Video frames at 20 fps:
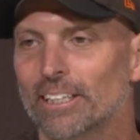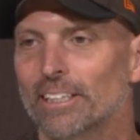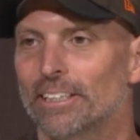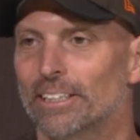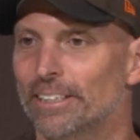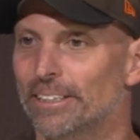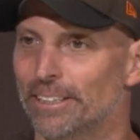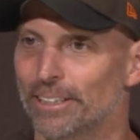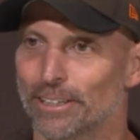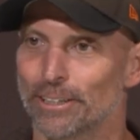
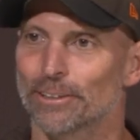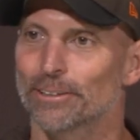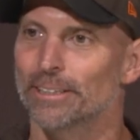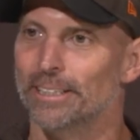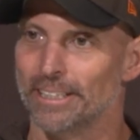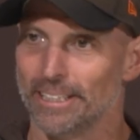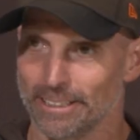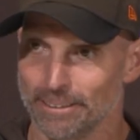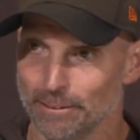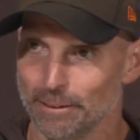you know,
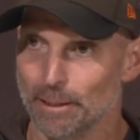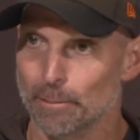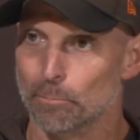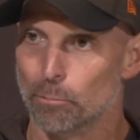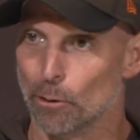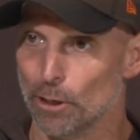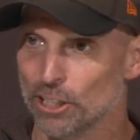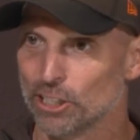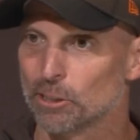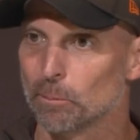it, it
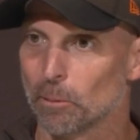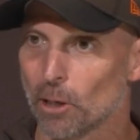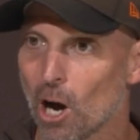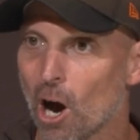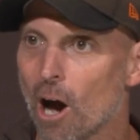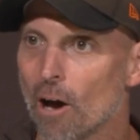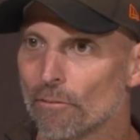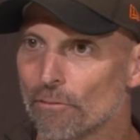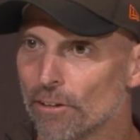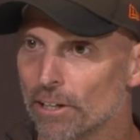brings some
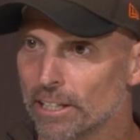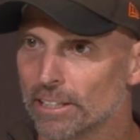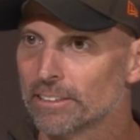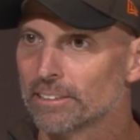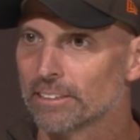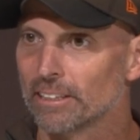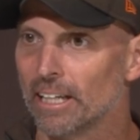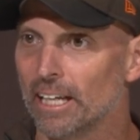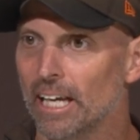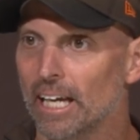
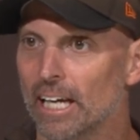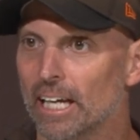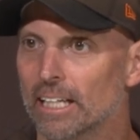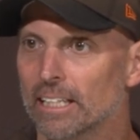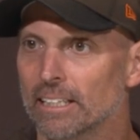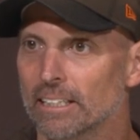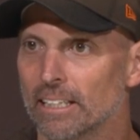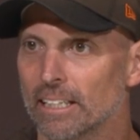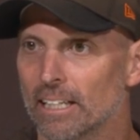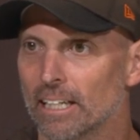confidence.
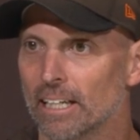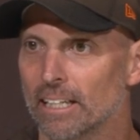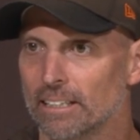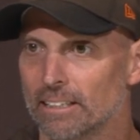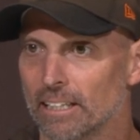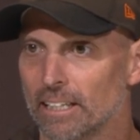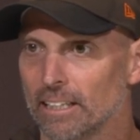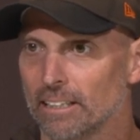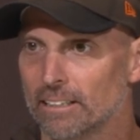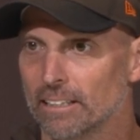And, and I
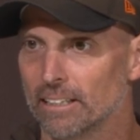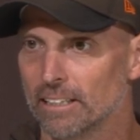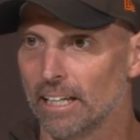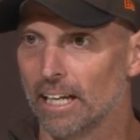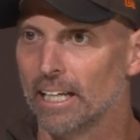think that